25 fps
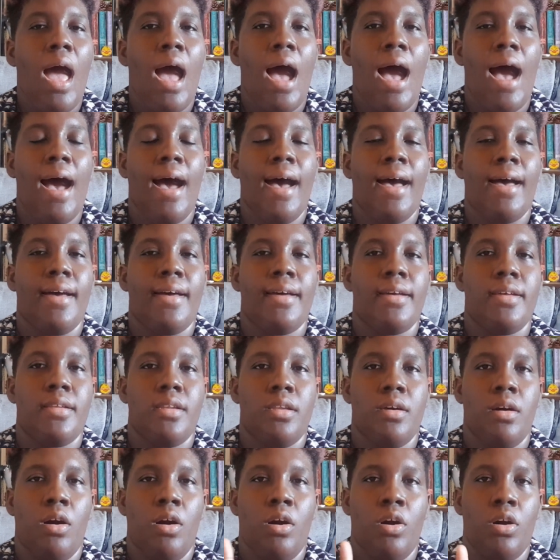
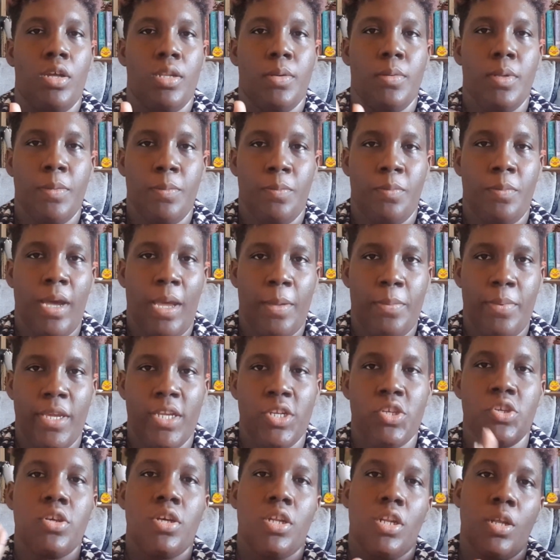and on my
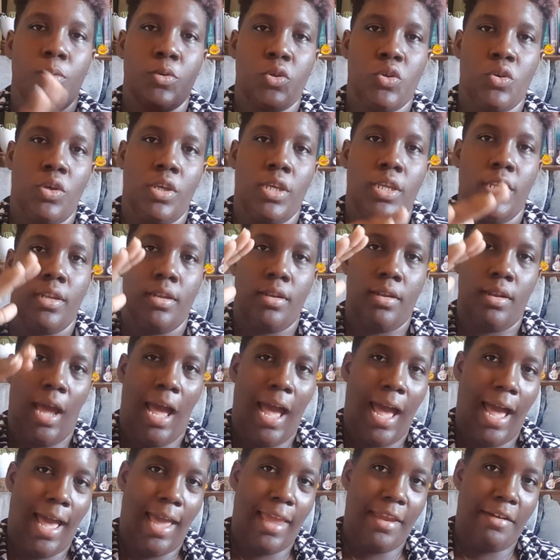Patreon I'm showing
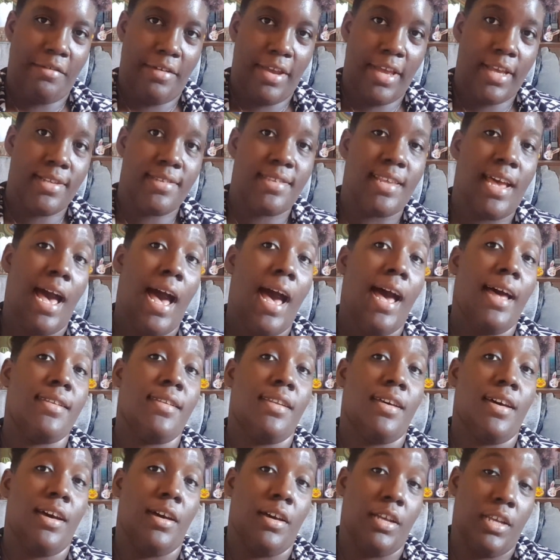high res
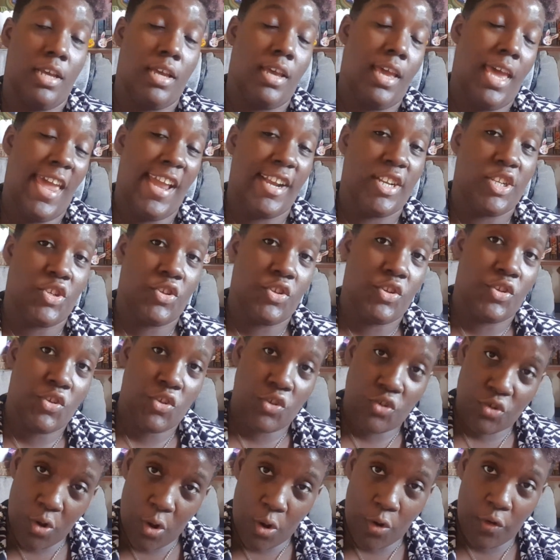and extra
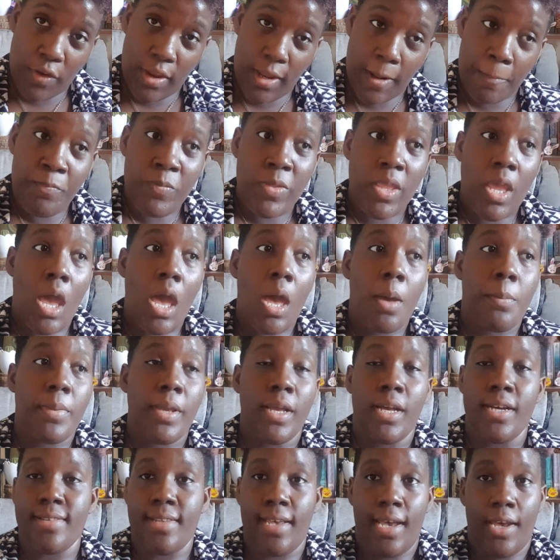story,
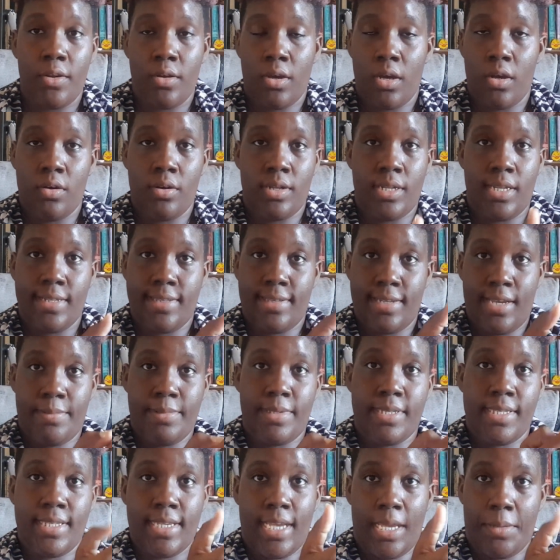because I don't have all that time
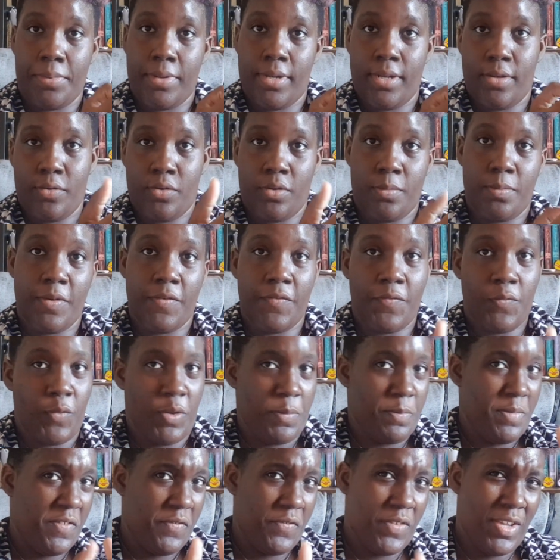to type it out
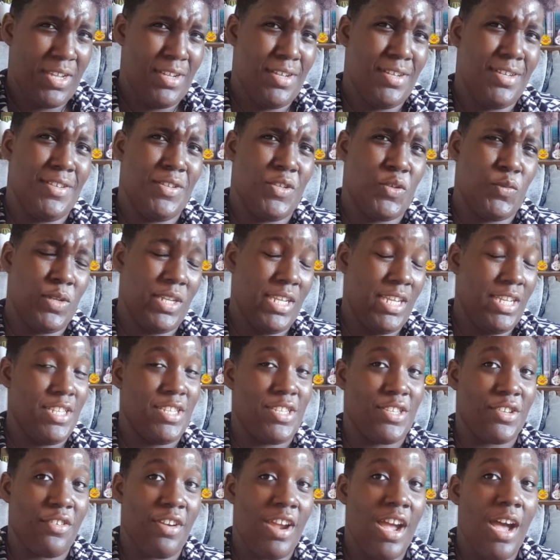with my fingers with
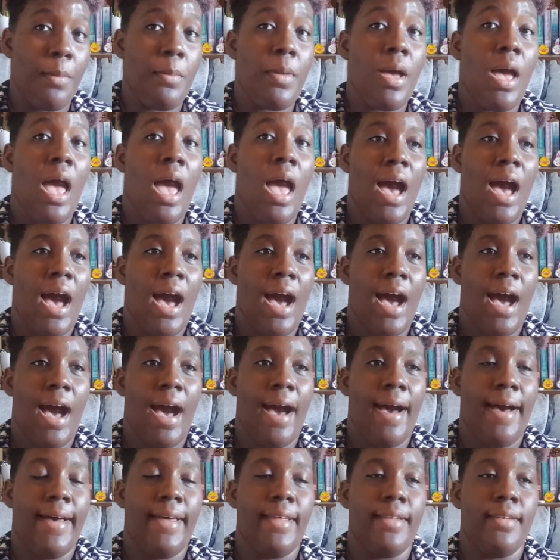Instagram,
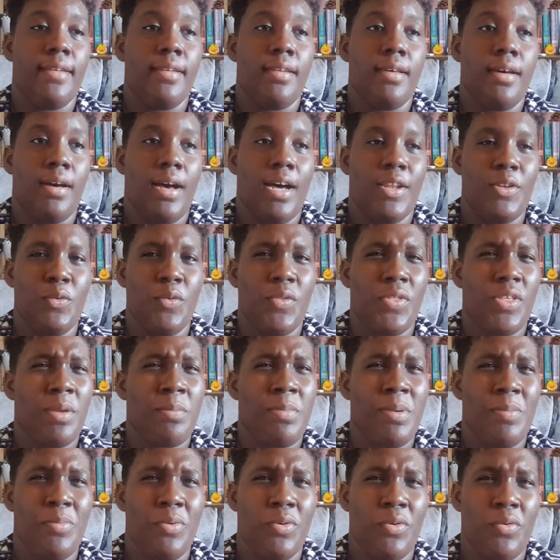and I don't think
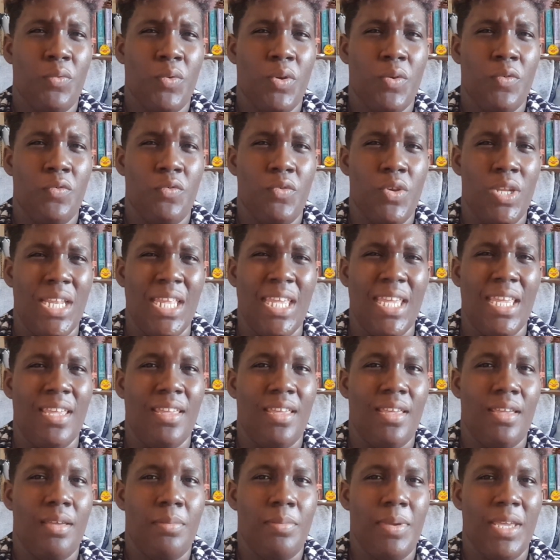people will
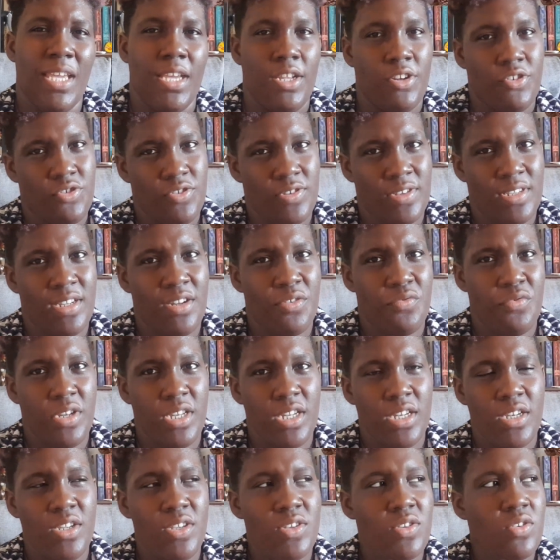really be interested in
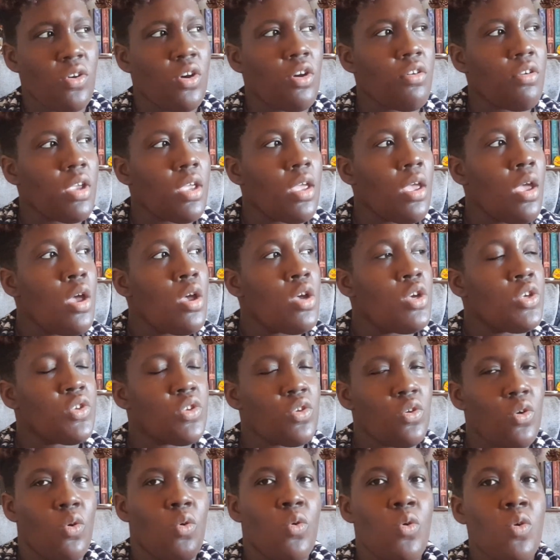reading the story.
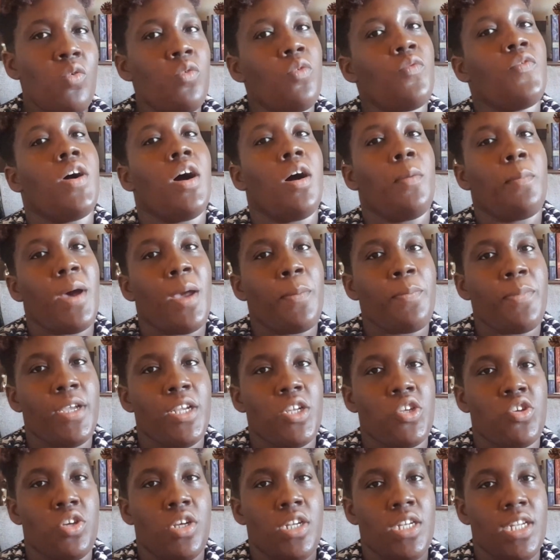So over on my
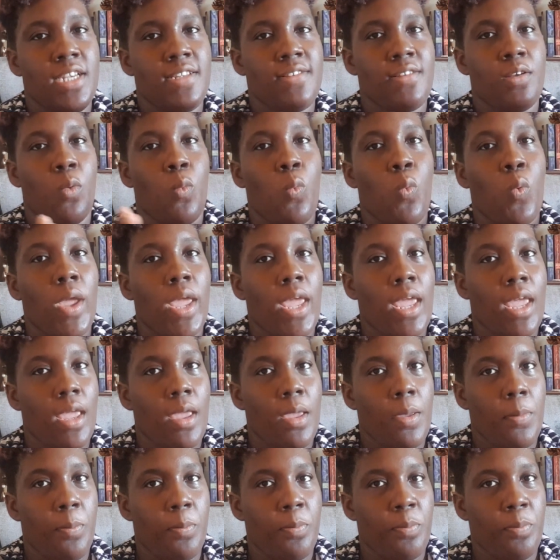Patreon there's a
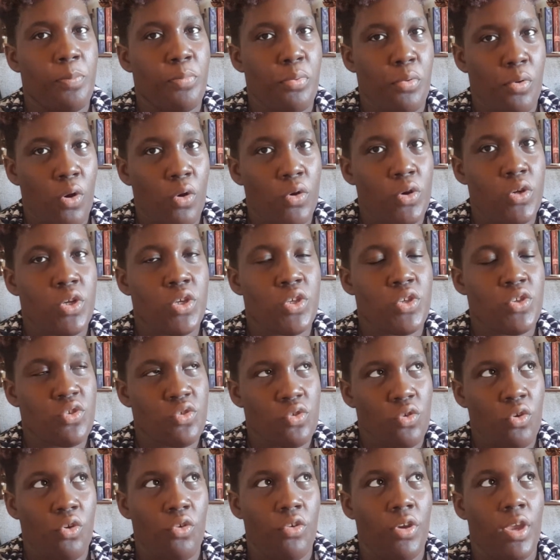way broader
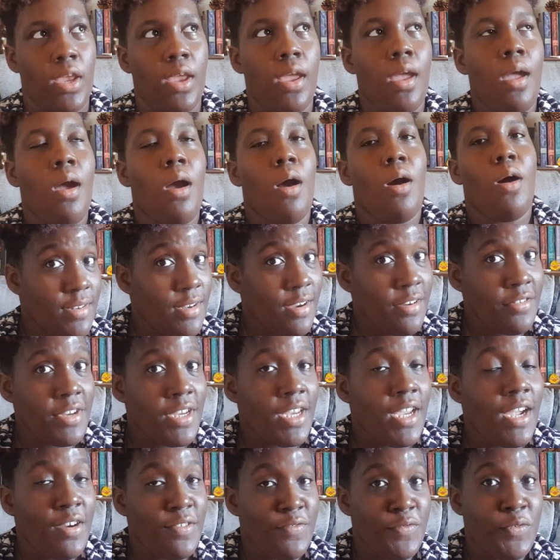story.
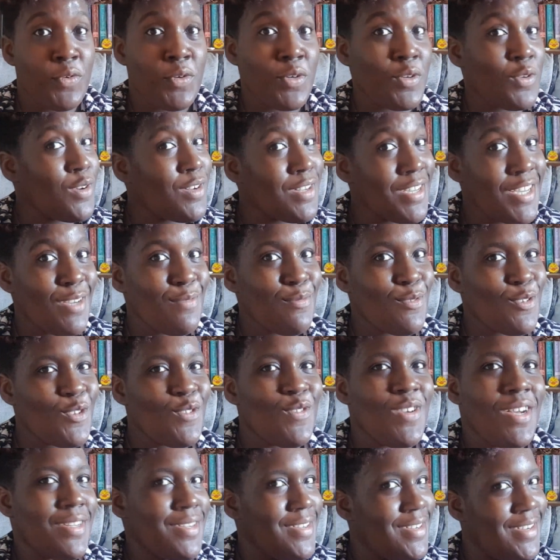Sorry, a phone call came
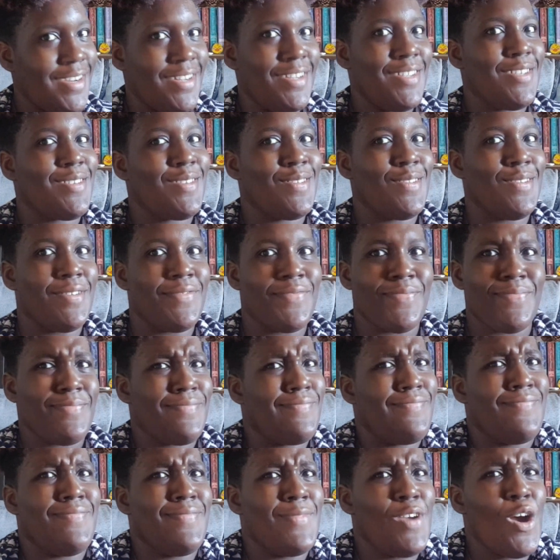through and cut us off.
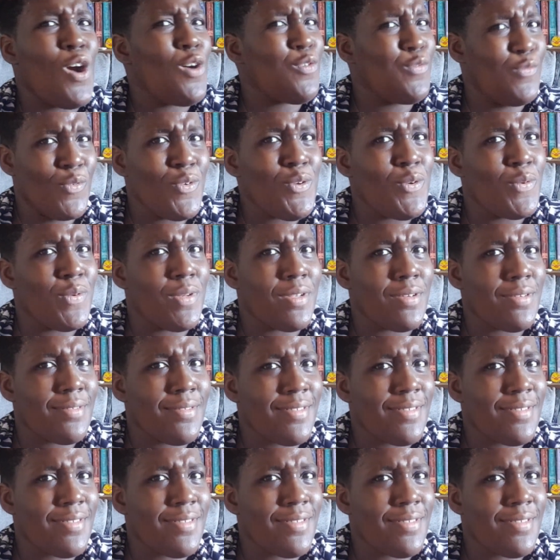How rude.